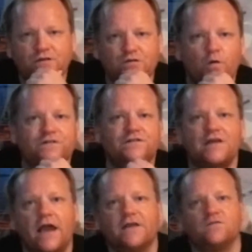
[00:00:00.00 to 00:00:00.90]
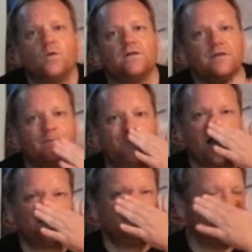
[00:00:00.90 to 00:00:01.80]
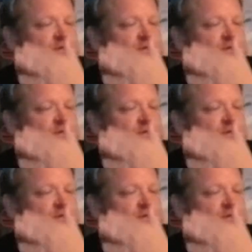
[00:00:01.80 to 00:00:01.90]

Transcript: Georgia Tech is one of the best at